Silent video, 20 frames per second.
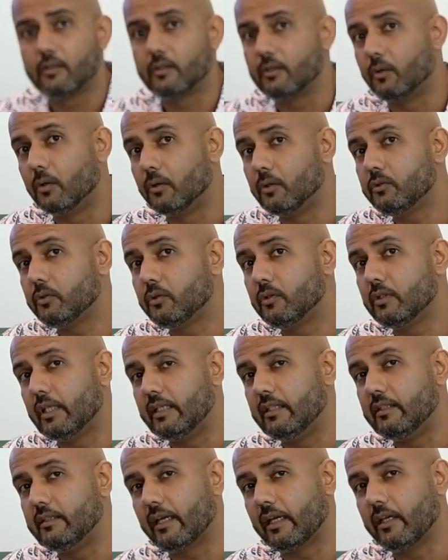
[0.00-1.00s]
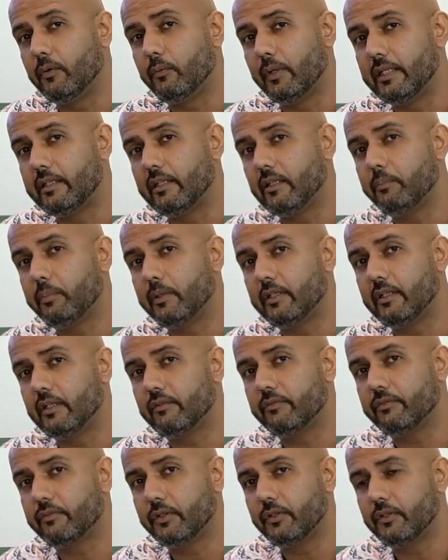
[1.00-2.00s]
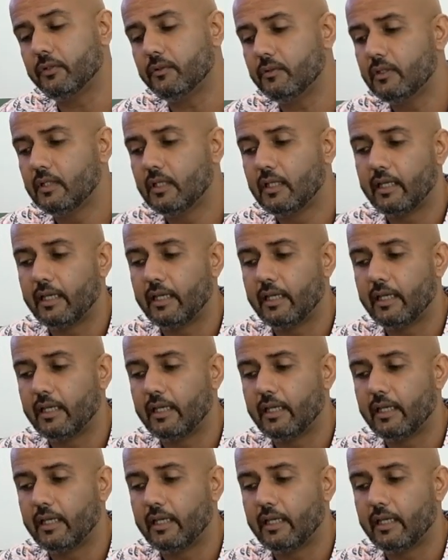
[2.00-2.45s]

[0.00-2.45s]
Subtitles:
go through the entire waiting period for you,